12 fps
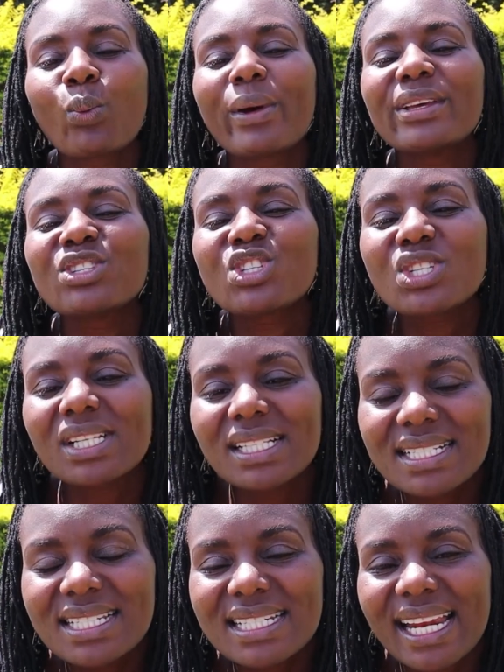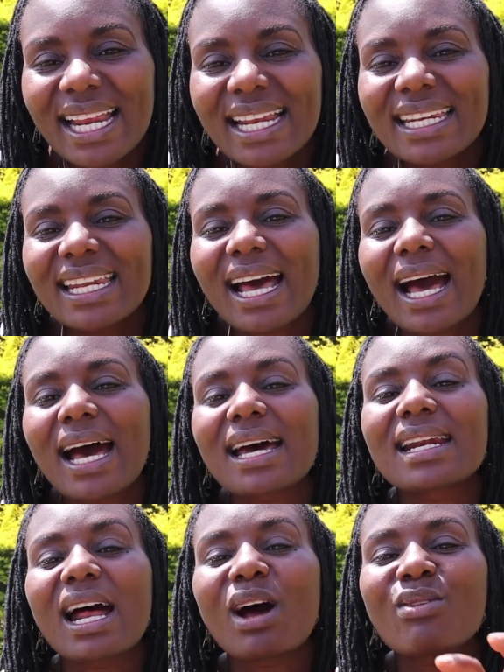When children
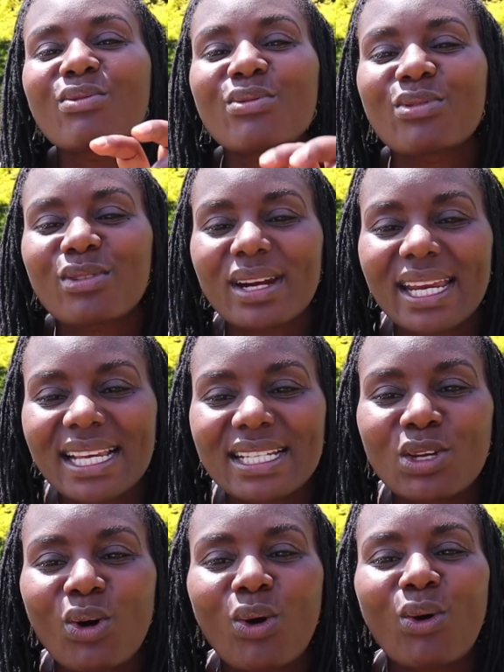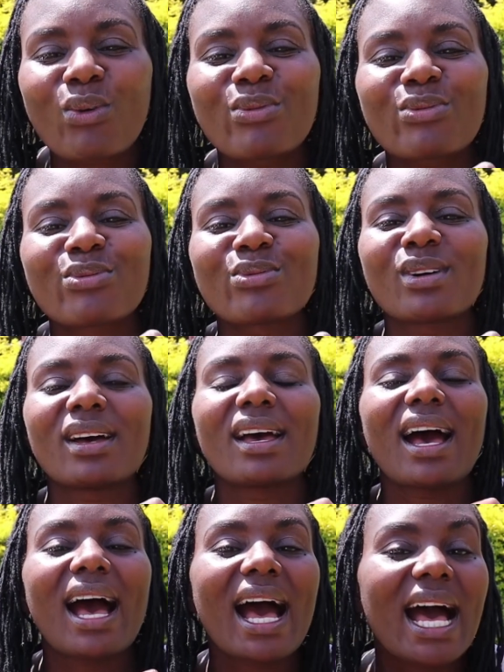are afraid of
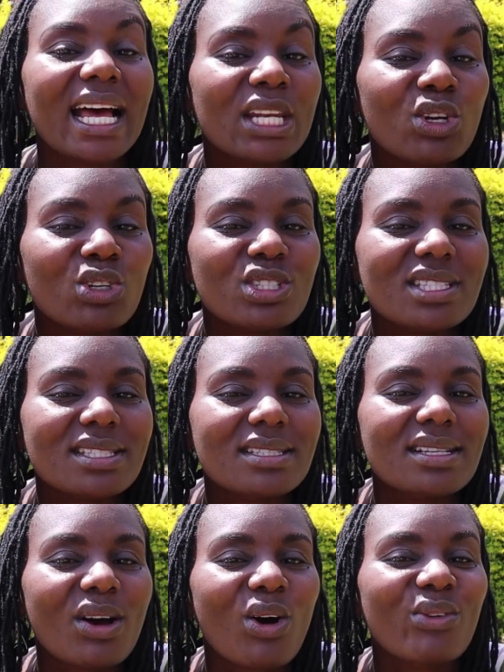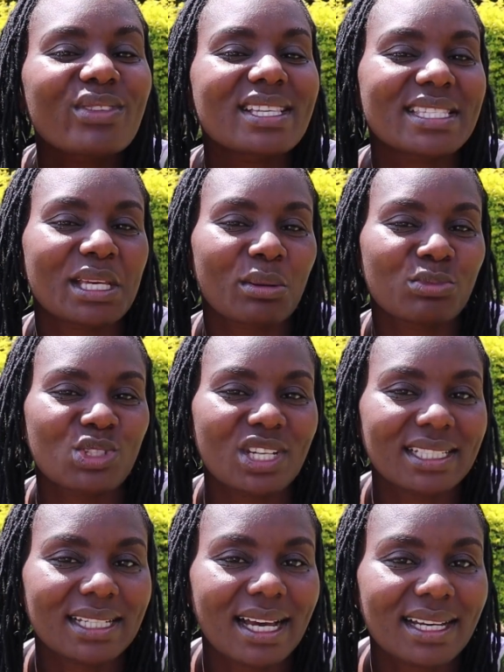adults of the same
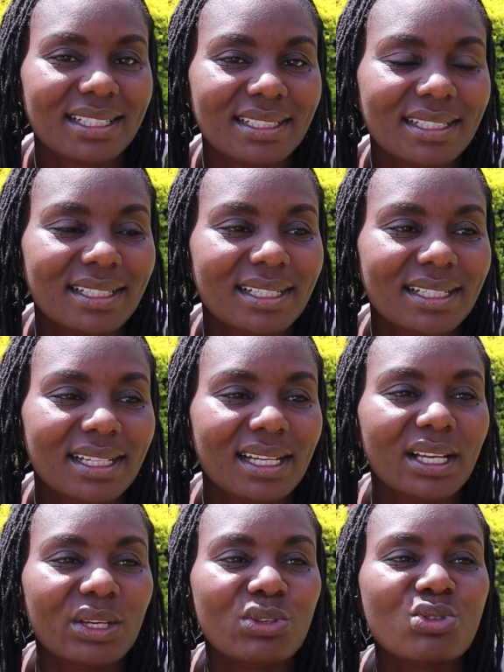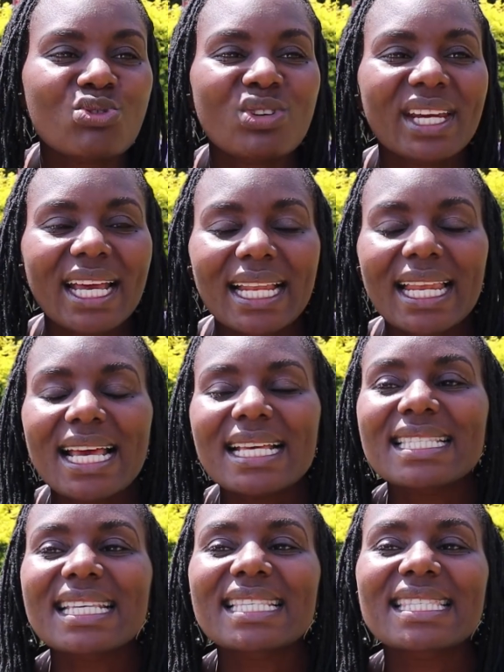gender. You
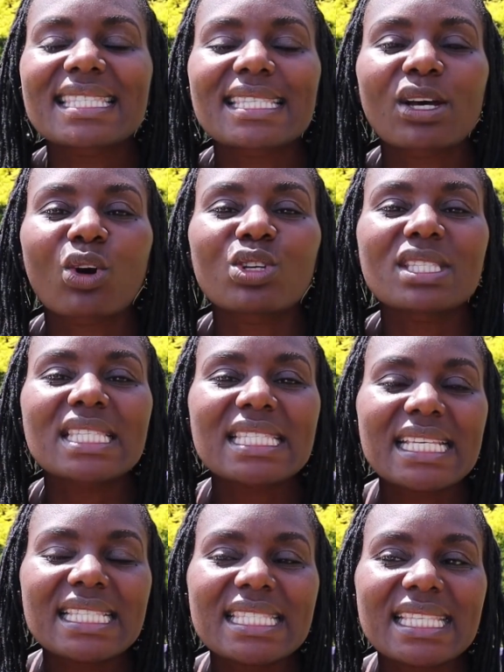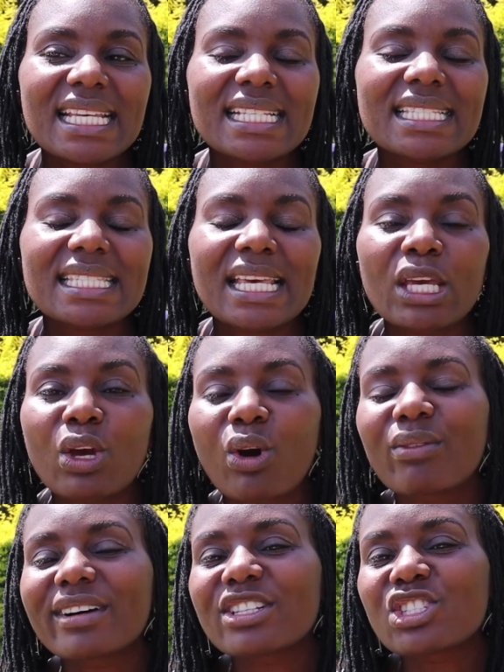realize this consistency
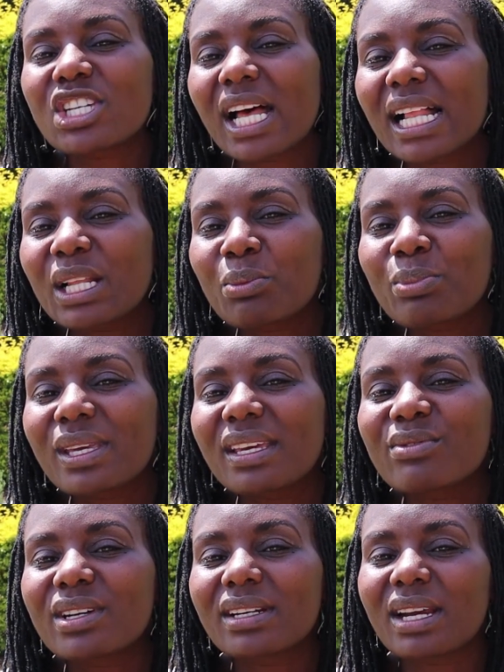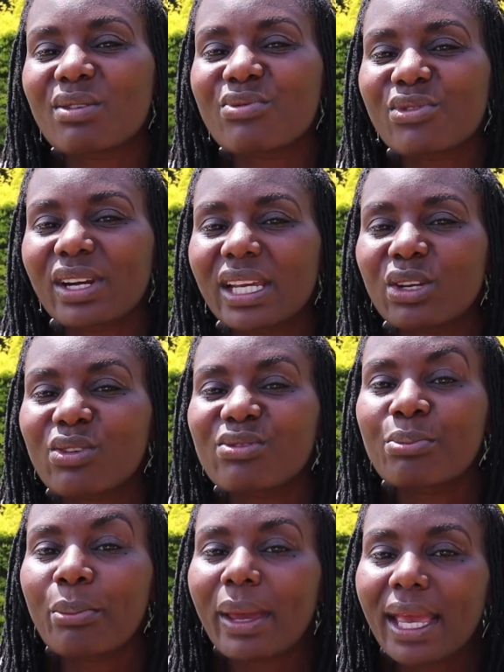of a child being very afraid
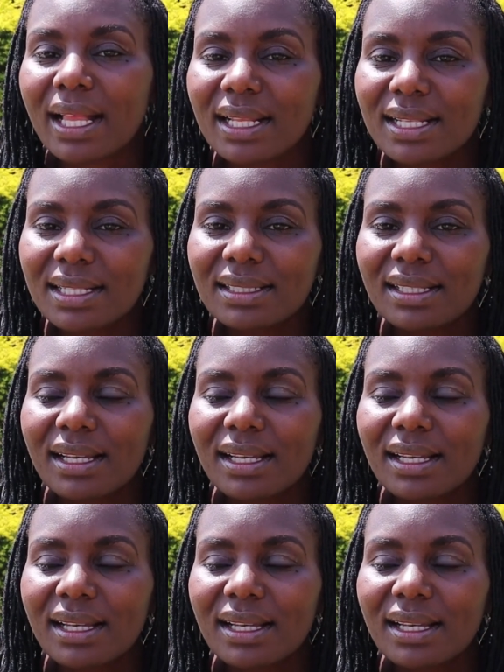of male.